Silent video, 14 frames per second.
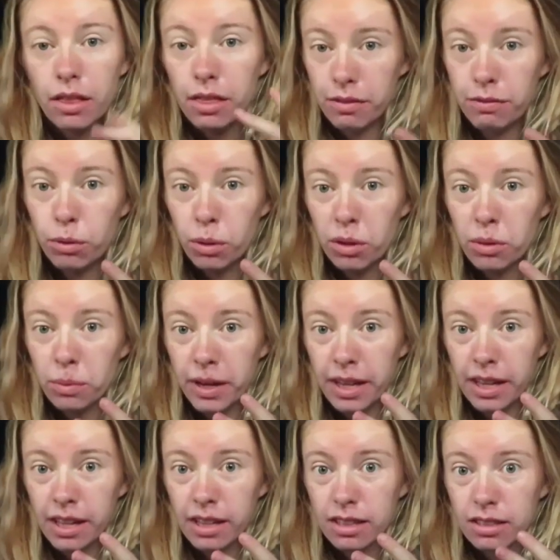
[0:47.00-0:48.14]
The 4th
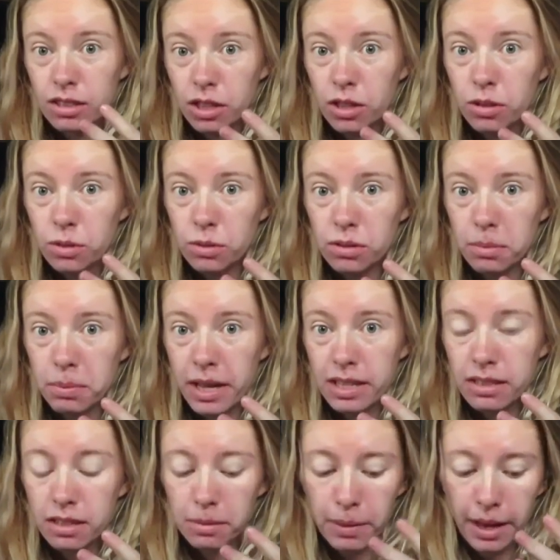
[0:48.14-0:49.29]
way to use a
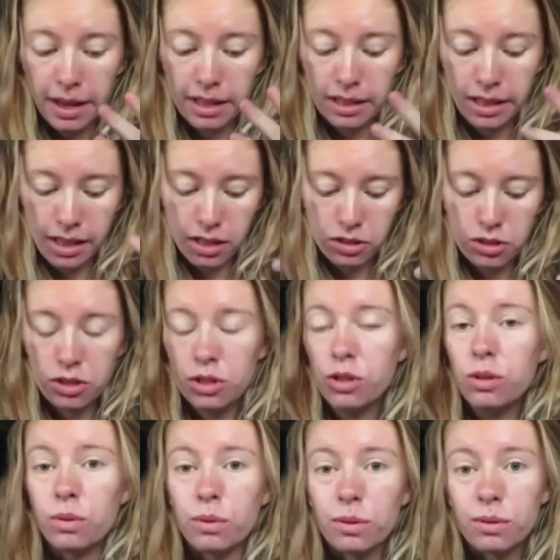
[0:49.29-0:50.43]
plastic bag is
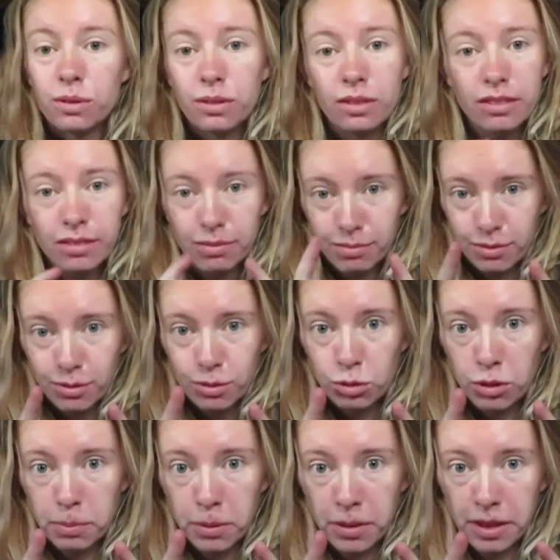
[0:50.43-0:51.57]
to
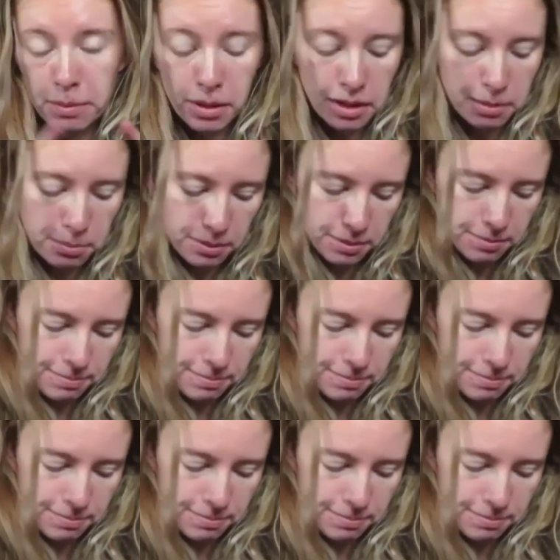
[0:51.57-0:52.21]
triple them up.